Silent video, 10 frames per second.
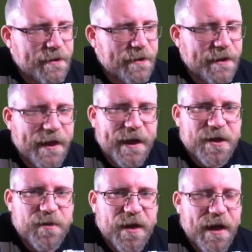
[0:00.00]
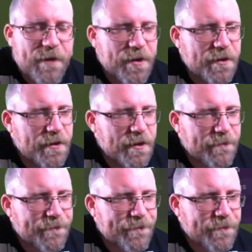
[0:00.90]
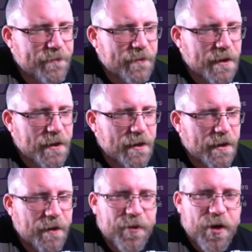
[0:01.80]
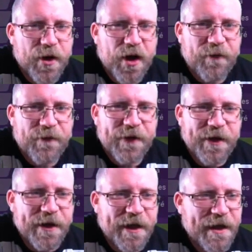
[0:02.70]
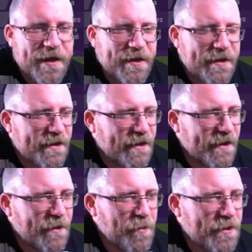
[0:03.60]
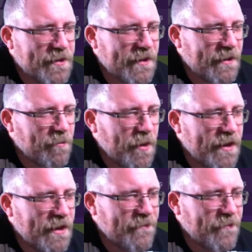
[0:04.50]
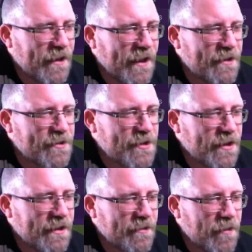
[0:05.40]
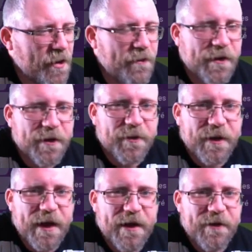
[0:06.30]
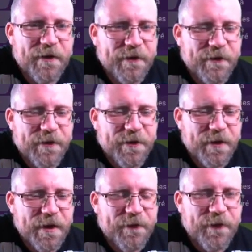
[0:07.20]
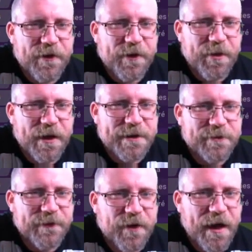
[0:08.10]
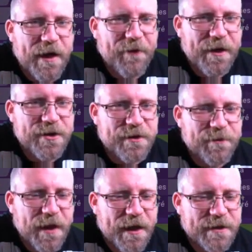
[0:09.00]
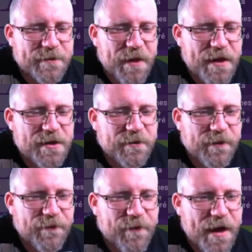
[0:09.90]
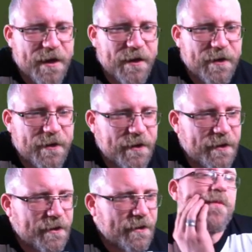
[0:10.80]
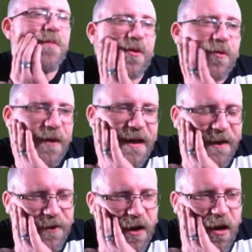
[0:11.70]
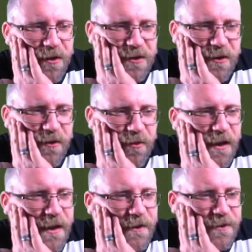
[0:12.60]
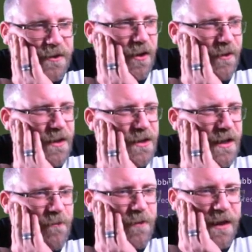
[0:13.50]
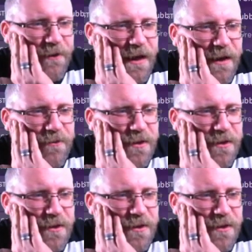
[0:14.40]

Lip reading: and Ashby Hammond, I'm not confident in. It's a bit different against Gillingham. Hopefully we'll get 3 or 4 of the players we've got out injured back, especially with Rekka. But we have lost 3-0 to Norwich, and we are out